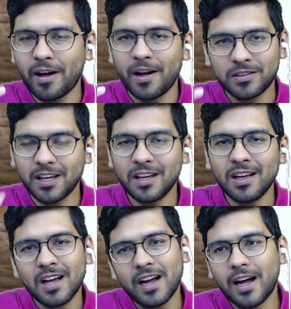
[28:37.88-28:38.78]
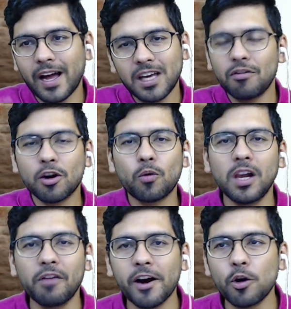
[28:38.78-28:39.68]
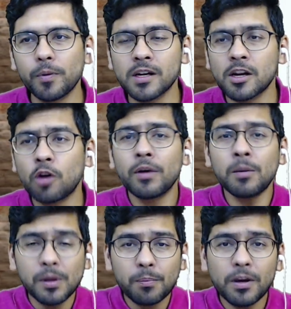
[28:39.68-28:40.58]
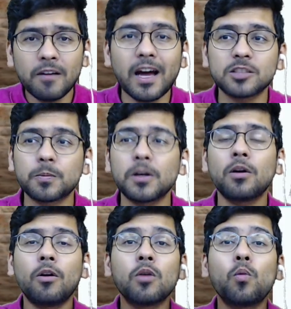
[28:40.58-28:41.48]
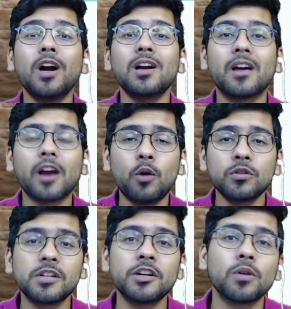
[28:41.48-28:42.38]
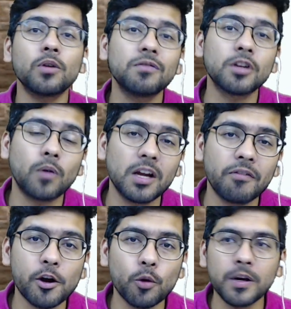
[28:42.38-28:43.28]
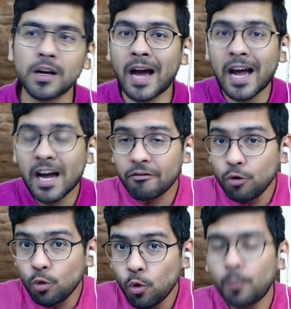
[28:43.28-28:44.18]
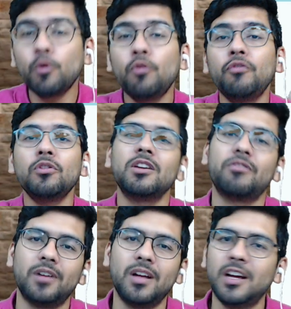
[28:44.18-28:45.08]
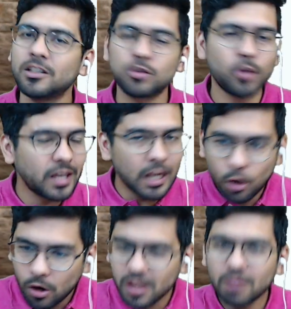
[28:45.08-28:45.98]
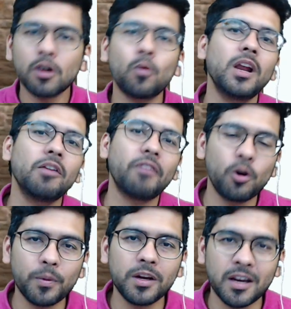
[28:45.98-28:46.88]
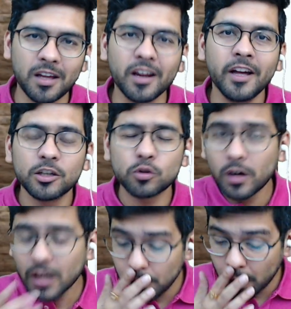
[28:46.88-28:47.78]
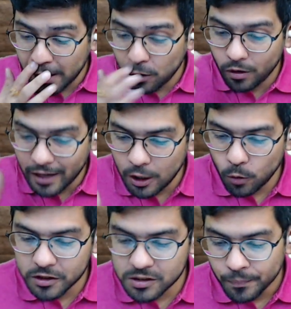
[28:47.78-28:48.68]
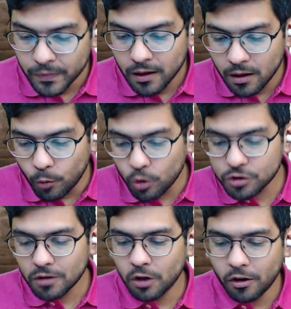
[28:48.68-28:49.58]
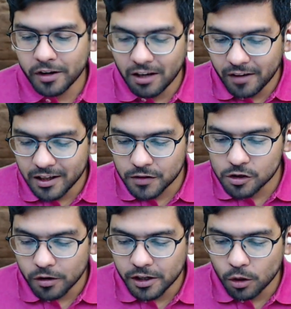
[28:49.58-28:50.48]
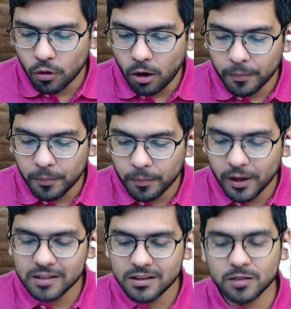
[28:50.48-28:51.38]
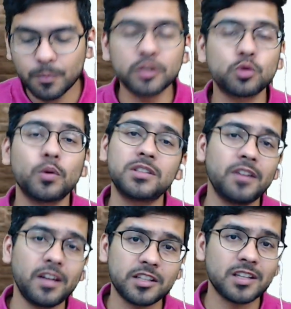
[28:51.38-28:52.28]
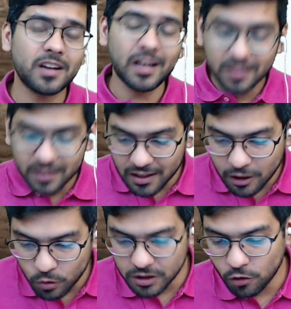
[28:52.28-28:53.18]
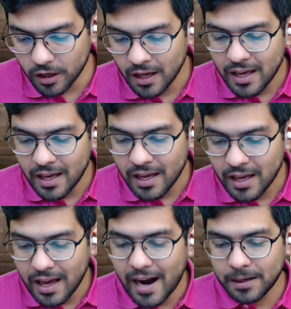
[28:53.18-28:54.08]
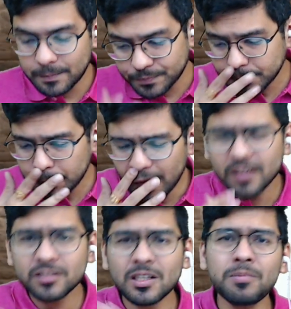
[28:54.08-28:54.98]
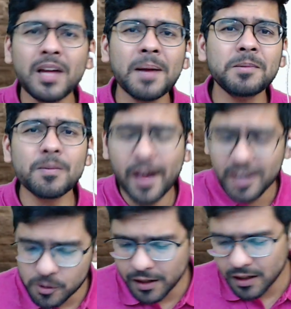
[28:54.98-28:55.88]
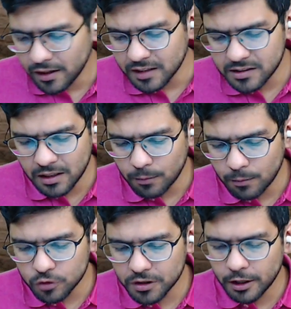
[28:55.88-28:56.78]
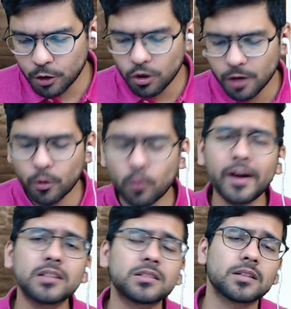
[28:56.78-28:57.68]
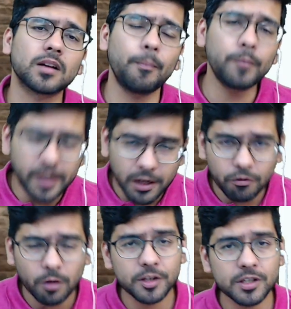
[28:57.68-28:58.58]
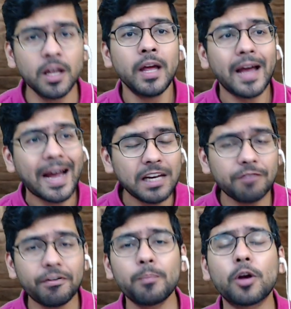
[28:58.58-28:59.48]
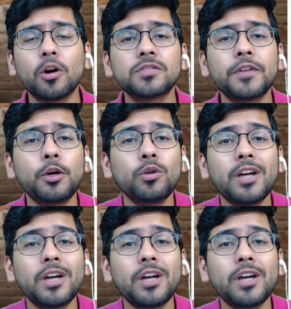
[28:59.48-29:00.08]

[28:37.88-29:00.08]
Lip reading: thing, I give a qualified opinion. Now when people will ask me on what grounds did you give the qualified opinion, I have no proof to give, so I cannot give a qualified opinion here. So what I'm trying to tell you is, most of the audit evidence which the auditor obtains is persuasive in nature rather than conclusive. Okay, and sometimes the management and the TCWG, they do not provide us complete information, and in fact because we don't have